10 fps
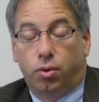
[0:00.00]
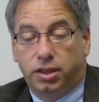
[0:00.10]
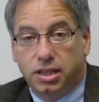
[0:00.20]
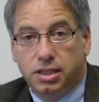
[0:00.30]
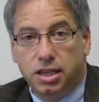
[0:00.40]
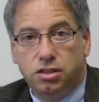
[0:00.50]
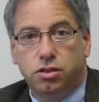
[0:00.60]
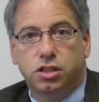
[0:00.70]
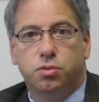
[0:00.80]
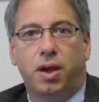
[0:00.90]
what they see is
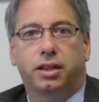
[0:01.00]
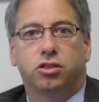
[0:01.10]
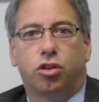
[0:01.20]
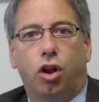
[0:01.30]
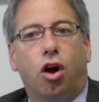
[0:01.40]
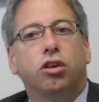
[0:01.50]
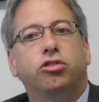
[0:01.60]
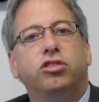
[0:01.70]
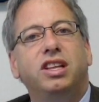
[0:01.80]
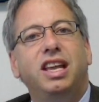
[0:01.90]
you expect is a
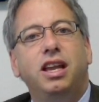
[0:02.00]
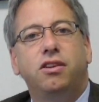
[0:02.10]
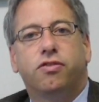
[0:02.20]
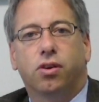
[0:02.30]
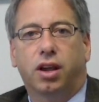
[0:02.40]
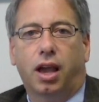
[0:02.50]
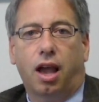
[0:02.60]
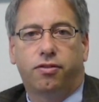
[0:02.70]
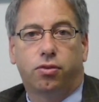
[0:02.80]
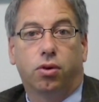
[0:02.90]
large need for,
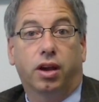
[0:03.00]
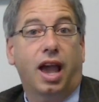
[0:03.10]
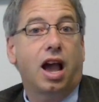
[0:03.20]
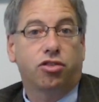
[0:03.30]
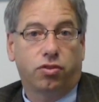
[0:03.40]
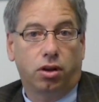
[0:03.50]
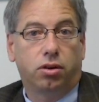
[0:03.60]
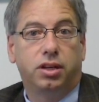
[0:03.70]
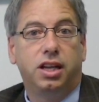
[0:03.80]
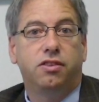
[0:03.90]
ca for cash
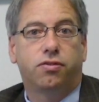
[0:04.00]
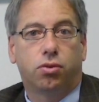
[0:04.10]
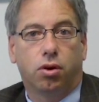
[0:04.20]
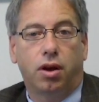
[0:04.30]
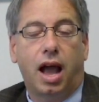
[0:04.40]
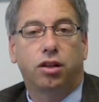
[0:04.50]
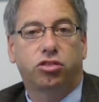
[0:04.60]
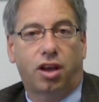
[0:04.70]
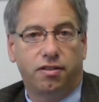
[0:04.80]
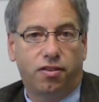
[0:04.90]
flow, a need for
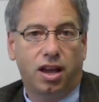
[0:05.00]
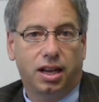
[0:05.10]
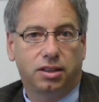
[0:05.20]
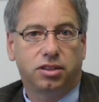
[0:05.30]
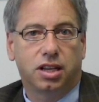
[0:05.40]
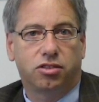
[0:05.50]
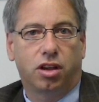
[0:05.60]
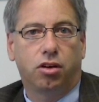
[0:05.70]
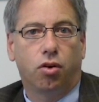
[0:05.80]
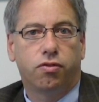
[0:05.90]
outside financing as
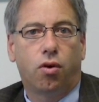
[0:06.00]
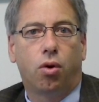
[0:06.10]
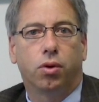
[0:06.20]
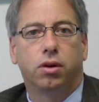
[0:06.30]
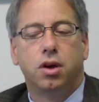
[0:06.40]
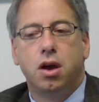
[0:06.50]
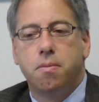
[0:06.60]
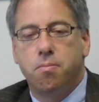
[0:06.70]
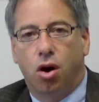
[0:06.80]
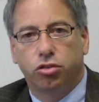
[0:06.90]
they grow forward.
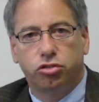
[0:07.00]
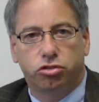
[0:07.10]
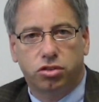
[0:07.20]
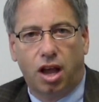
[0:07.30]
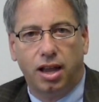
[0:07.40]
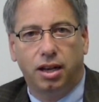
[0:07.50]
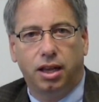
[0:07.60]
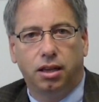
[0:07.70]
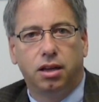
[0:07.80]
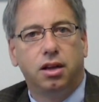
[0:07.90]
Margins are
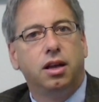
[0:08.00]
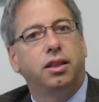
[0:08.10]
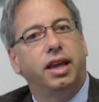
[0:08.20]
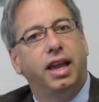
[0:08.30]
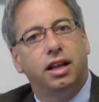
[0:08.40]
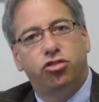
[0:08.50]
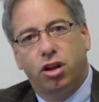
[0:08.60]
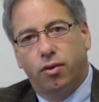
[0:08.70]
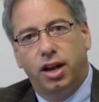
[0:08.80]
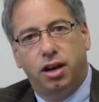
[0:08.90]
tightening, they can't
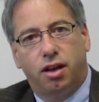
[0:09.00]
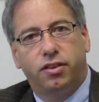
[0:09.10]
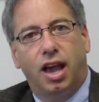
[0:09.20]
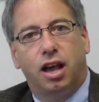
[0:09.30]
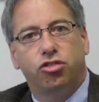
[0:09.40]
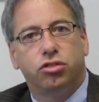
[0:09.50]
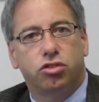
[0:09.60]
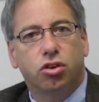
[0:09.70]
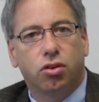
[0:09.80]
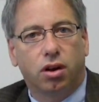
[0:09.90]
generate enough cash
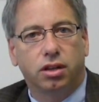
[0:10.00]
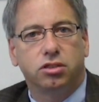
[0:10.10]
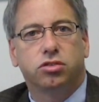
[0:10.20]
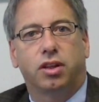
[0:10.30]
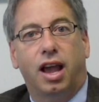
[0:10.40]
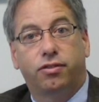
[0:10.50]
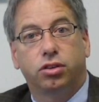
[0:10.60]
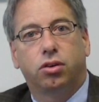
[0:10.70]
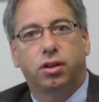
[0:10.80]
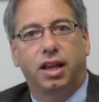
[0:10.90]
internally, so they have
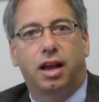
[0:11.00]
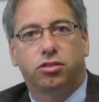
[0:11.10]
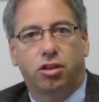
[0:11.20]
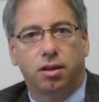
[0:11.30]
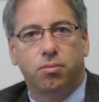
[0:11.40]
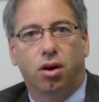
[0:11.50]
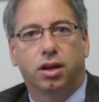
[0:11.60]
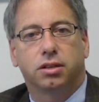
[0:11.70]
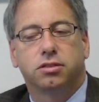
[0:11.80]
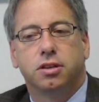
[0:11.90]
to go to the outside
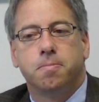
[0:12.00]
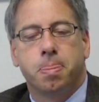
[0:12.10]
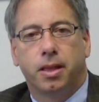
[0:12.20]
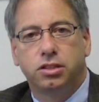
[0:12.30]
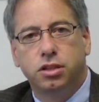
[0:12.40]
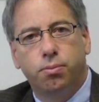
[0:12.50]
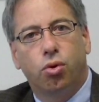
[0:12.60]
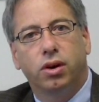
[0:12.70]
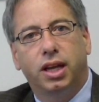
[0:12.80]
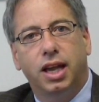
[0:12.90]
markets. Now, this is an
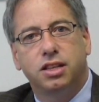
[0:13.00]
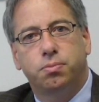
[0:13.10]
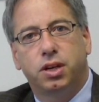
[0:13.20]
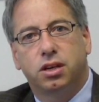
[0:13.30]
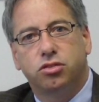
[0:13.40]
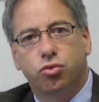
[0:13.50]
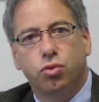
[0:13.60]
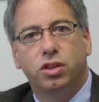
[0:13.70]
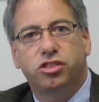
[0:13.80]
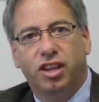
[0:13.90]
important case because
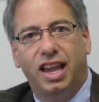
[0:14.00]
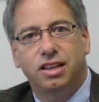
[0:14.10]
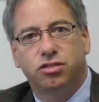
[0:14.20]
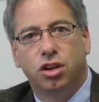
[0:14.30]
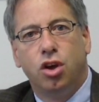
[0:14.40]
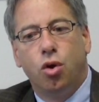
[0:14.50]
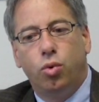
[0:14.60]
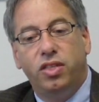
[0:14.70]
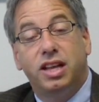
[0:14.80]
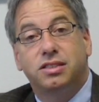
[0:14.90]
through this case,
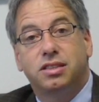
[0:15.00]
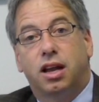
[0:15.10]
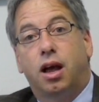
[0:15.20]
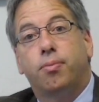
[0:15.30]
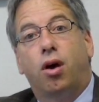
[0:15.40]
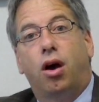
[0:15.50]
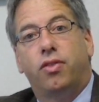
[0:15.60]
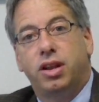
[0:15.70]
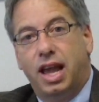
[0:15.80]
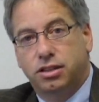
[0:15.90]
we then set up
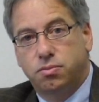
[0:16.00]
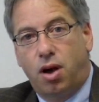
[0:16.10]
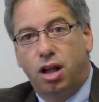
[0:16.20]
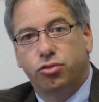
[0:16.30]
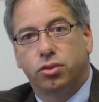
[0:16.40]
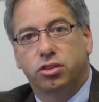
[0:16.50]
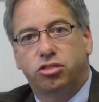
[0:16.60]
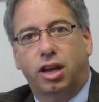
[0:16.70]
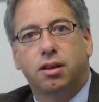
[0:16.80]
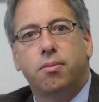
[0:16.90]
the next module, the
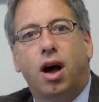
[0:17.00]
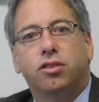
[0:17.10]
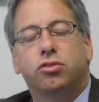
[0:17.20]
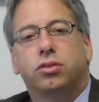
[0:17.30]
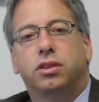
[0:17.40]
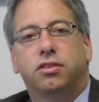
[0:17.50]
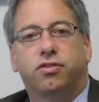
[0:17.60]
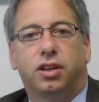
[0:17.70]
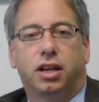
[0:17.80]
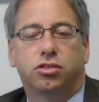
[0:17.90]
second module in the
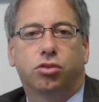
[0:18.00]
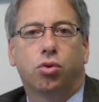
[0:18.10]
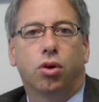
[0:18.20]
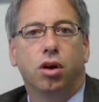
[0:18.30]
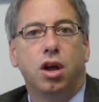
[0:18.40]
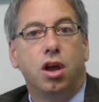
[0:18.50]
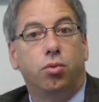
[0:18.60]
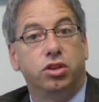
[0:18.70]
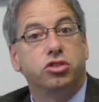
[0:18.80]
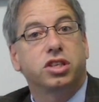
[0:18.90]
finance core,
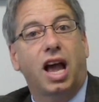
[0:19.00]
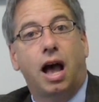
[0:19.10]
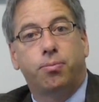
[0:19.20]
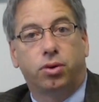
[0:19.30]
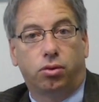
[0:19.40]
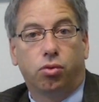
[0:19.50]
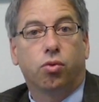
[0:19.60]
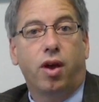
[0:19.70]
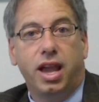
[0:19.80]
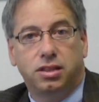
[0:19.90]
which is capital
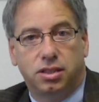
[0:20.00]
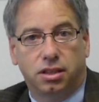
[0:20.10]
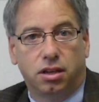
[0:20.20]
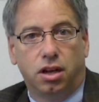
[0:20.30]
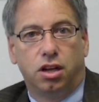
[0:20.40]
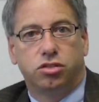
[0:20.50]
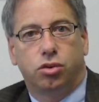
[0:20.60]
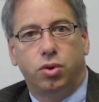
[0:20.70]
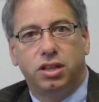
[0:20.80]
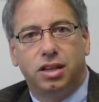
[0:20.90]
raising.
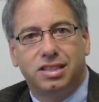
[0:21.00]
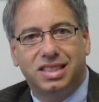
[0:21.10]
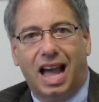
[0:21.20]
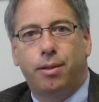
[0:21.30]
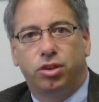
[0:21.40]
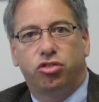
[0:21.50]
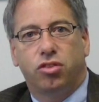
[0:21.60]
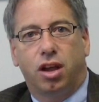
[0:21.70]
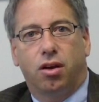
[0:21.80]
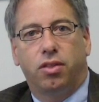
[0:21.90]
So we establish
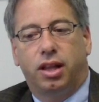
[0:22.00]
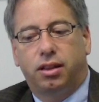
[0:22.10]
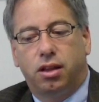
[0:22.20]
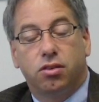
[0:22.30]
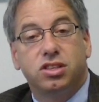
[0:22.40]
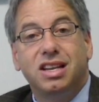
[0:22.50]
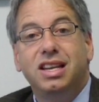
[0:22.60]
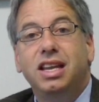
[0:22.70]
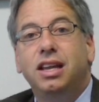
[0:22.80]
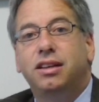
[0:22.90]
there that there is a
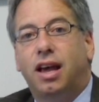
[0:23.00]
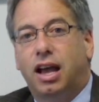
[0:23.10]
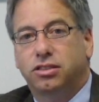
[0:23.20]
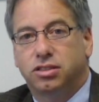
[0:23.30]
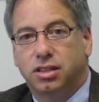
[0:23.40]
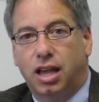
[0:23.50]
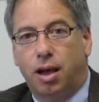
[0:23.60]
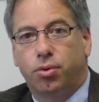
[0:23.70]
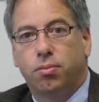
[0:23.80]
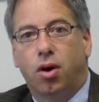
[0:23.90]
need to access the
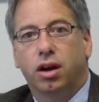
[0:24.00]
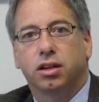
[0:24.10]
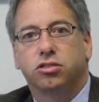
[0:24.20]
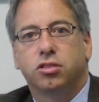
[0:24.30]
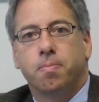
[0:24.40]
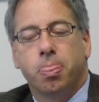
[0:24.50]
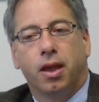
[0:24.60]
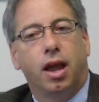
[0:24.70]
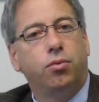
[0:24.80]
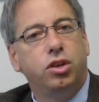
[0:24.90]
capital markets.
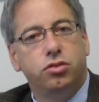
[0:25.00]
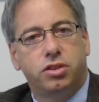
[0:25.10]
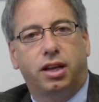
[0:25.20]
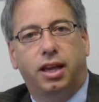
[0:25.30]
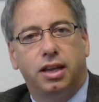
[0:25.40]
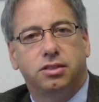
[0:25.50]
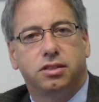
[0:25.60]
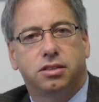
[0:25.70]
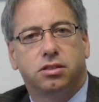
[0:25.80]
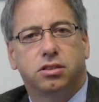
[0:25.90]
And we use that case
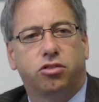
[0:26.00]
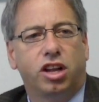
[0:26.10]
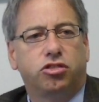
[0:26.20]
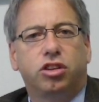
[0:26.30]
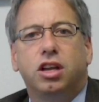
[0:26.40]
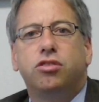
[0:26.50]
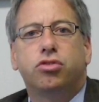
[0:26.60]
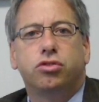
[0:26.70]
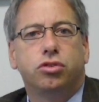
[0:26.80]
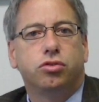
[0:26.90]
as a chance to
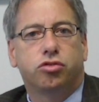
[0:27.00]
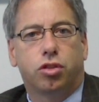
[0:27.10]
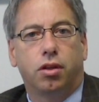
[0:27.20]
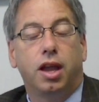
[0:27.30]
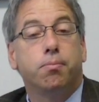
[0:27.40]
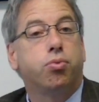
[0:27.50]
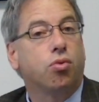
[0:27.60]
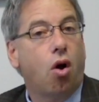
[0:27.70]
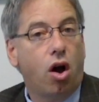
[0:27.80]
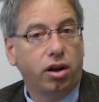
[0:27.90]
introduce
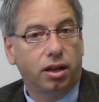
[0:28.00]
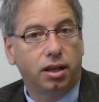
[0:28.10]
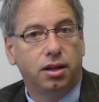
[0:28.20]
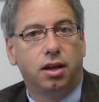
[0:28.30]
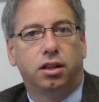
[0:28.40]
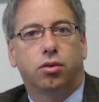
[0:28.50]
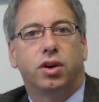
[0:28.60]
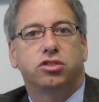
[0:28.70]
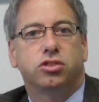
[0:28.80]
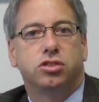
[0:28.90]
broadly the
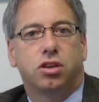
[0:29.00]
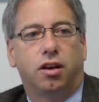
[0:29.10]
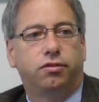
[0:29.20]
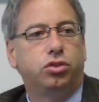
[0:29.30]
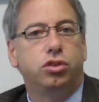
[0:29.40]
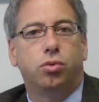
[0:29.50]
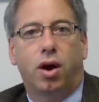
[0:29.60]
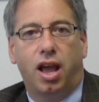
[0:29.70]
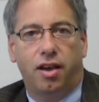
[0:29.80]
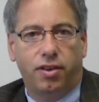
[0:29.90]
questions of do you
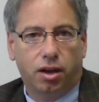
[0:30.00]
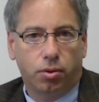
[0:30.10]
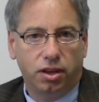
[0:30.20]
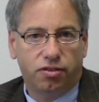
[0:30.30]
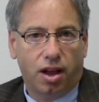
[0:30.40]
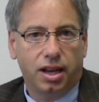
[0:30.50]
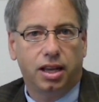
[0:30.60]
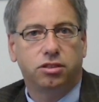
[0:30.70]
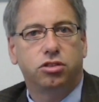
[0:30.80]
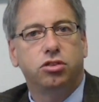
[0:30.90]
want to have equity
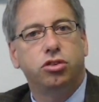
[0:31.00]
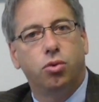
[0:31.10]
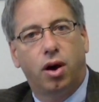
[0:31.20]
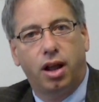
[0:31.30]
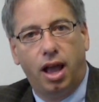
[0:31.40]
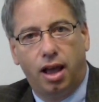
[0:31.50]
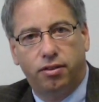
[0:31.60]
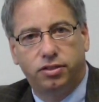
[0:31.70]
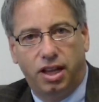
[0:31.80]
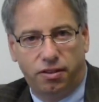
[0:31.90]
financing, do you want to
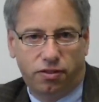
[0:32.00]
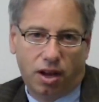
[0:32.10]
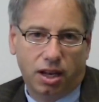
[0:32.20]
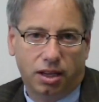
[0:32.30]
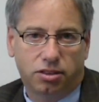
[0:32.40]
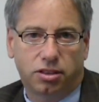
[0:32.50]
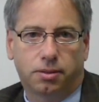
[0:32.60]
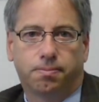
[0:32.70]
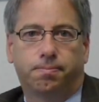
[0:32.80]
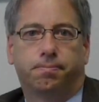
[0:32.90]
have debt financing.